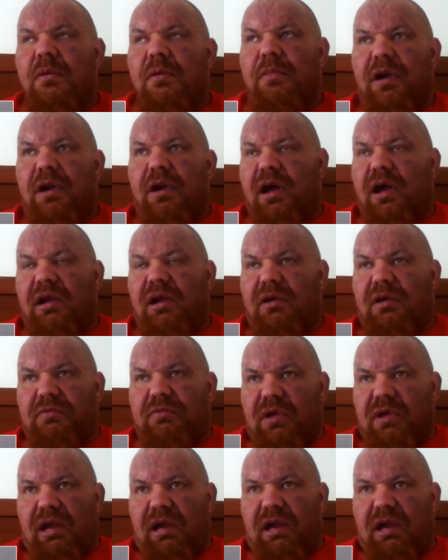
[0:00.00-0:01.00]
But
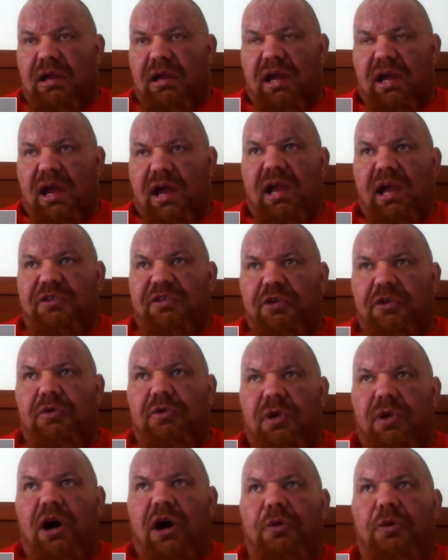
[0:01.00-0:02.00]
I
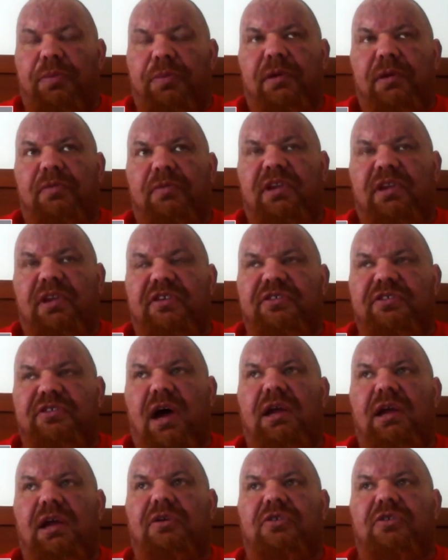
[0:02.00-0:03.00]
do help him with his
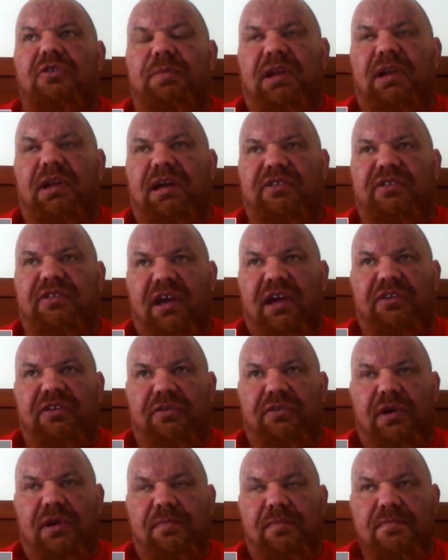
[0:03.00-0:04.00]
cycles, but like I say
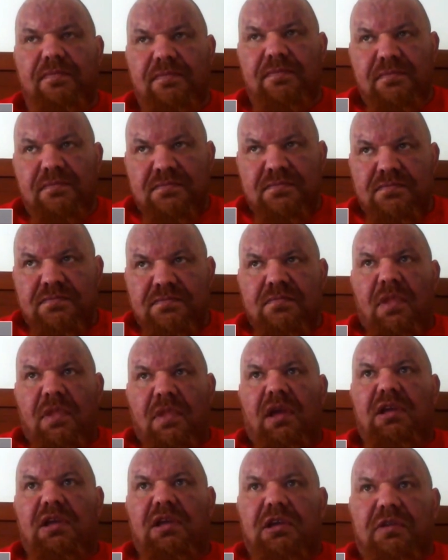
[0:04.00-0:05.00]
to him,
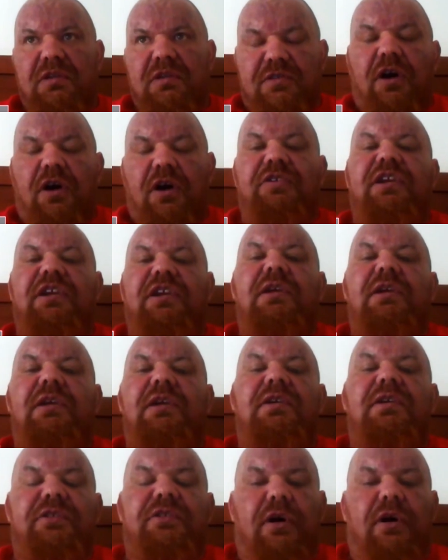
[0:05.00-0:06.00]
you've got to keep
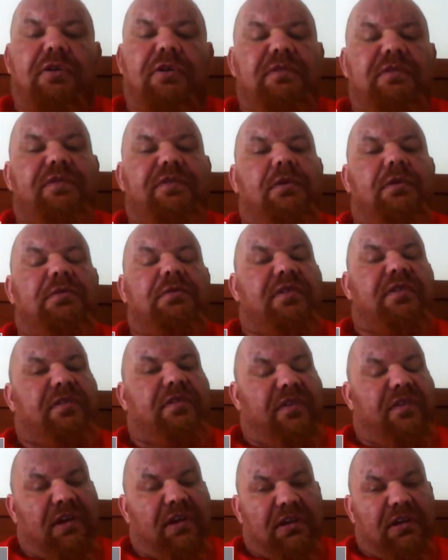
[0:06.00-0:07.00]
your doctor informed of
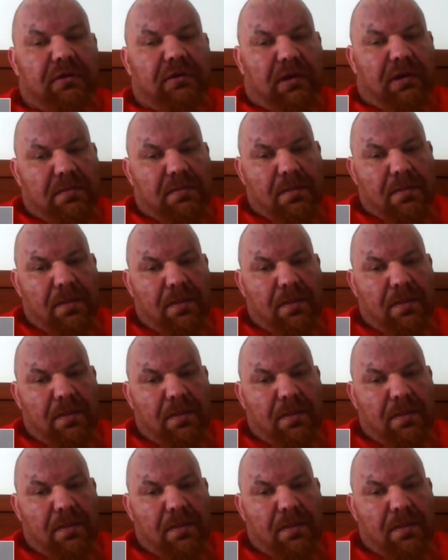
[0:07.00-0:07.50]
everything you're doing.